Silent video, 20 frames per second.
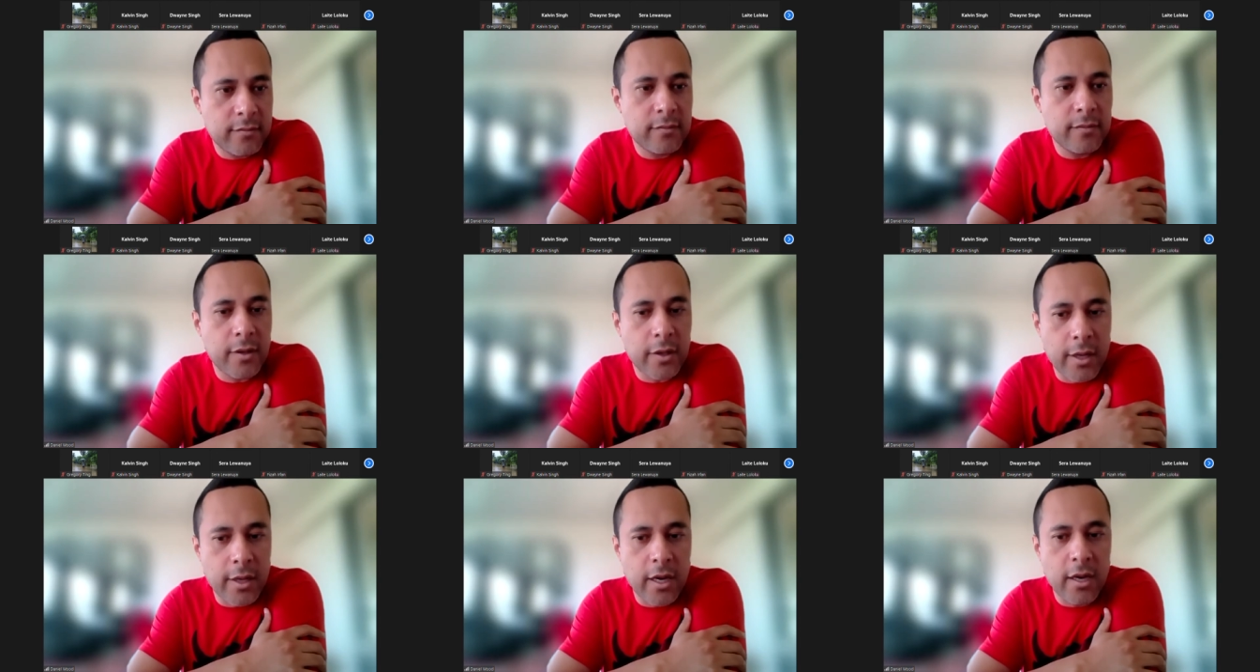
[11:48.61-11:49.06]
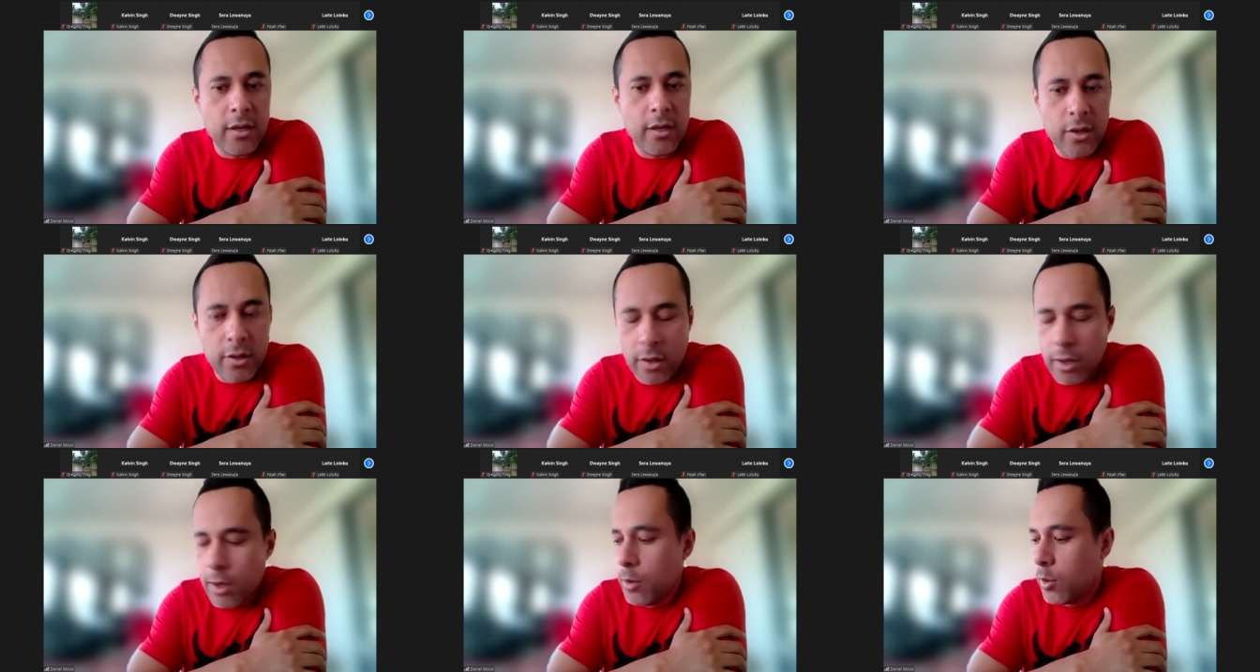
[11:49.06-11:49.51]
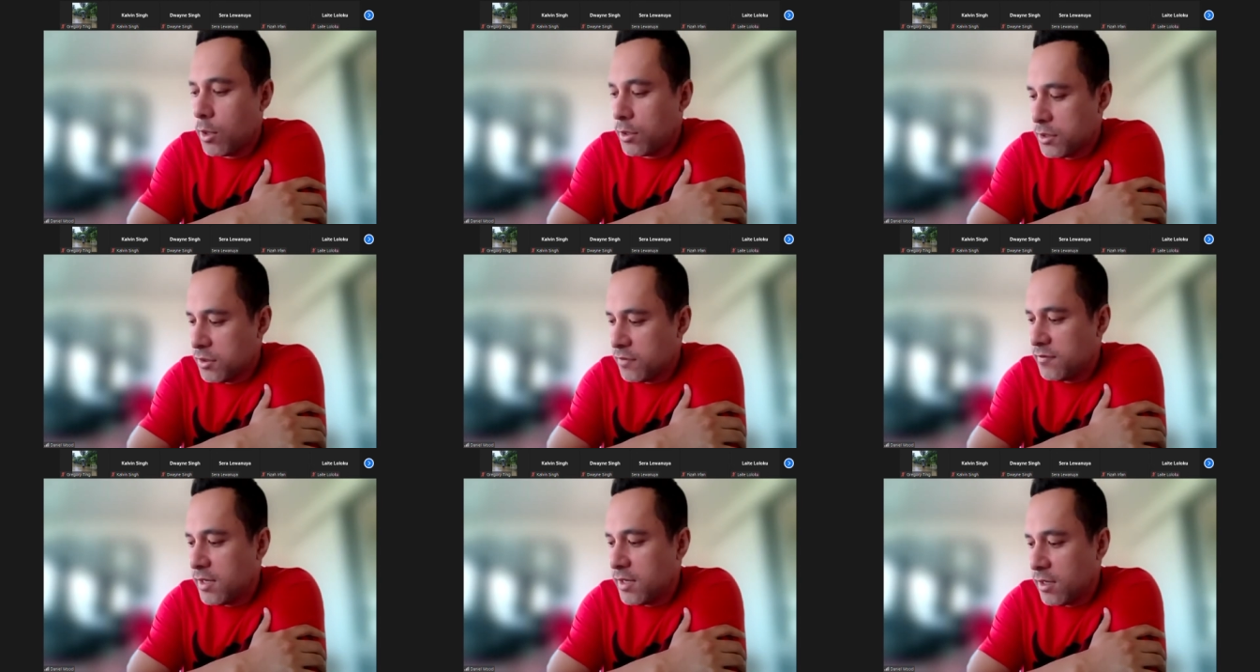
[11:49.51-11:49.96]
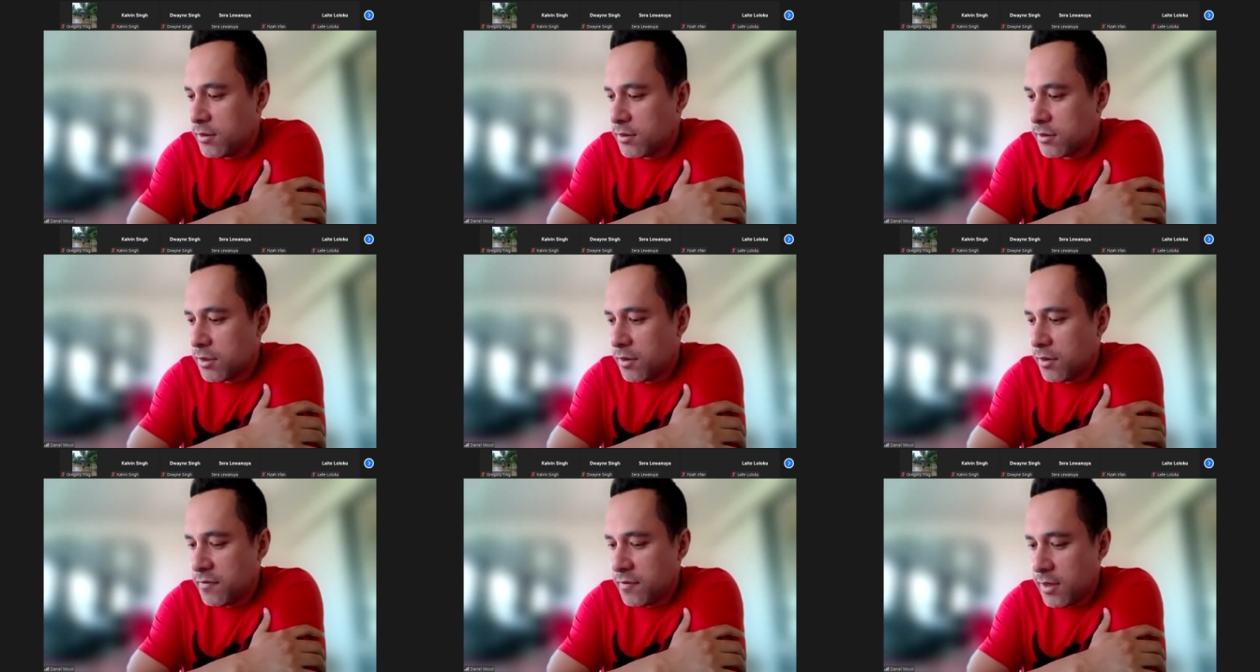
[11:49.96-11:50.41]
Okay, you know what you've done
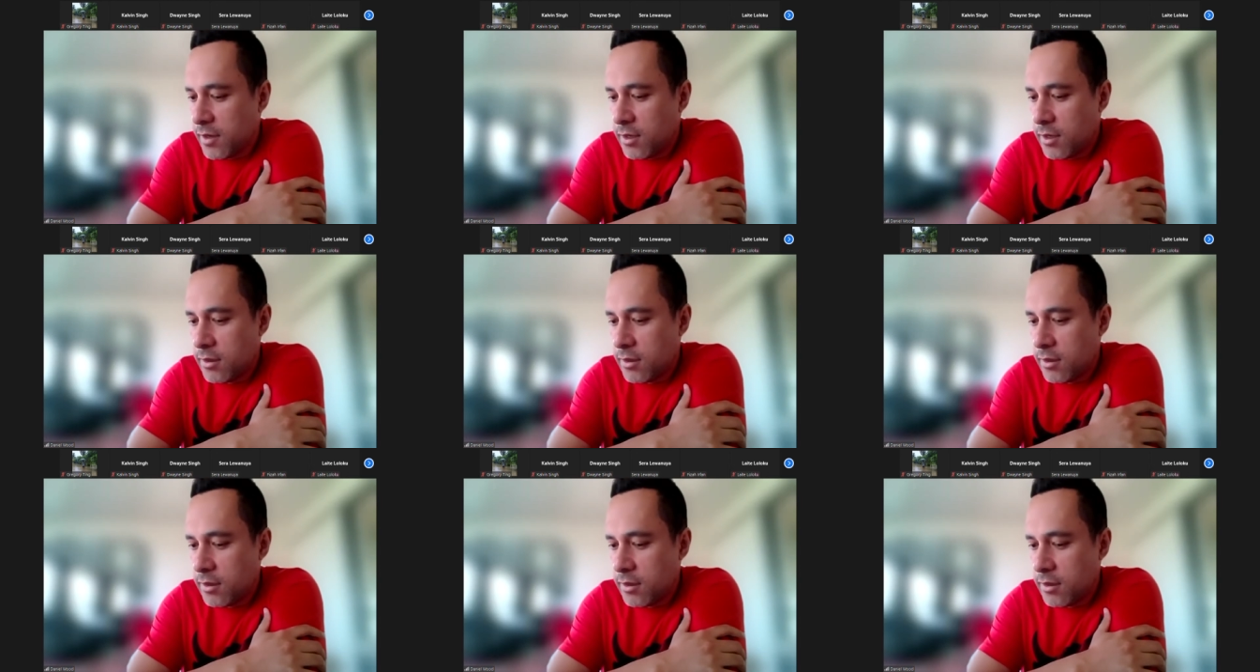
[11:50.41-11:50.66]
so far.